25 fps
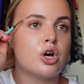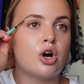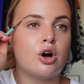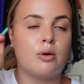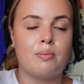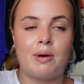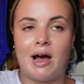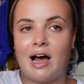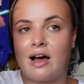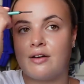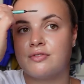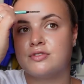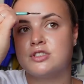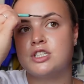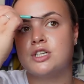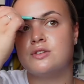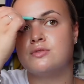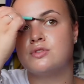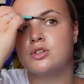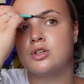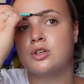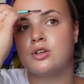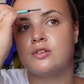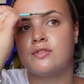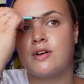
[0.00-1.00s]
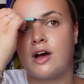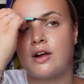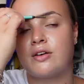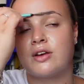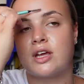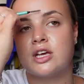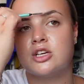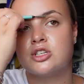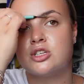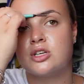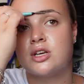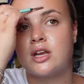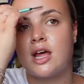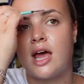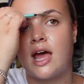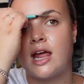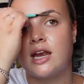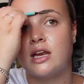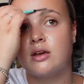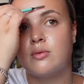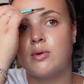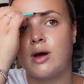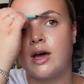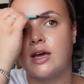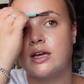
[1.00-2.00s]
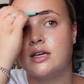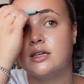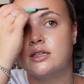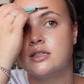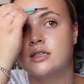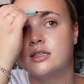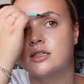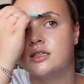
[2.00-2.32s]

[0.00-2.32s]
up after you've done your foundation anyway.